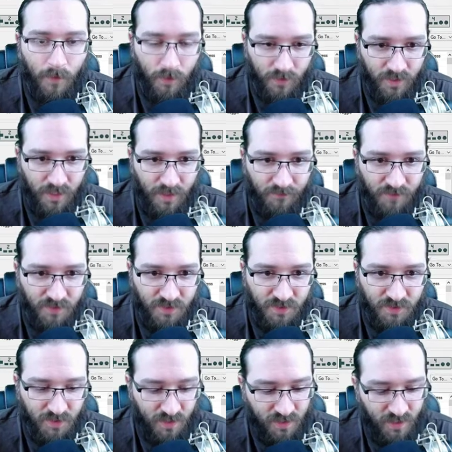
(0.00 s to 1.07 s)
Okay,
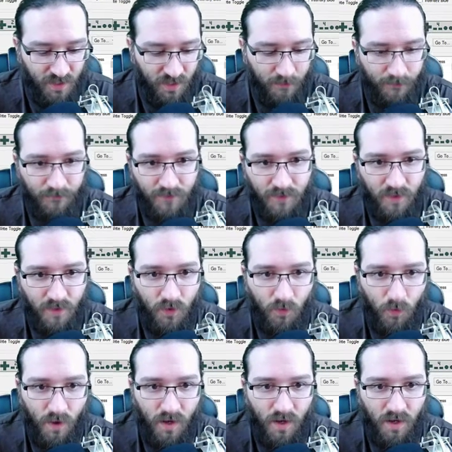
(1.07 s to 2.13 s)
draw column.
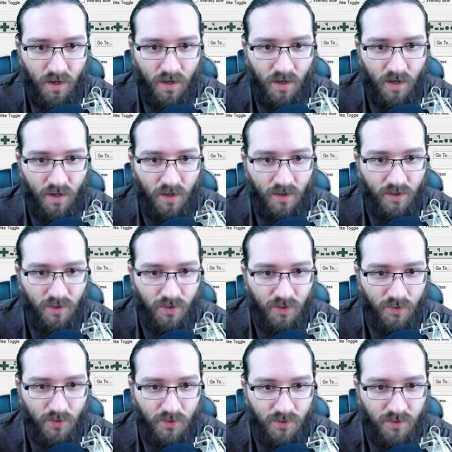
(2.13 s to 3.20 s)
Where are
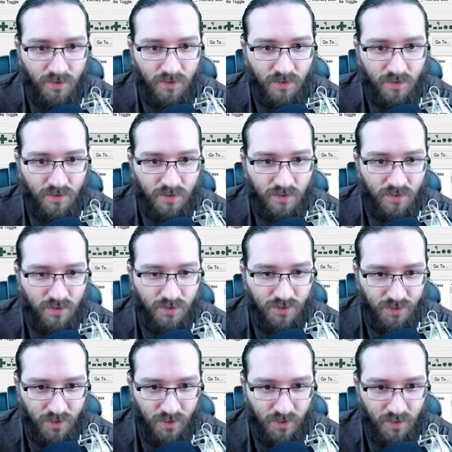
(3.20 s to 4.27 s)
you
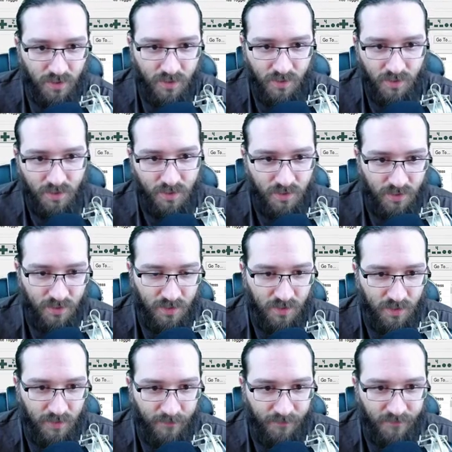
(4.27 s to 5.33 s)
drawing?
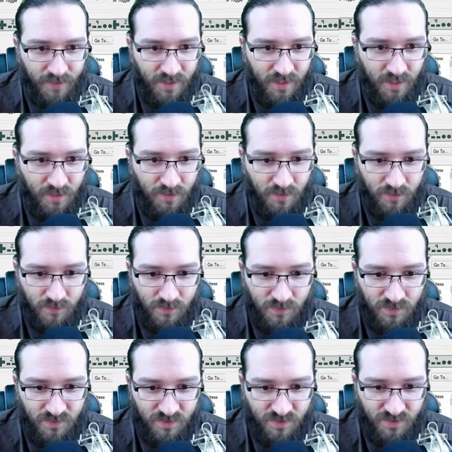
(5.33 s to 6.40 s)
High and low.
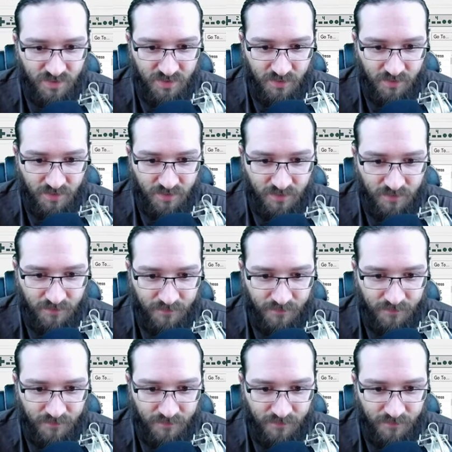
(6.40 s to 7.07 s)
What is shoot?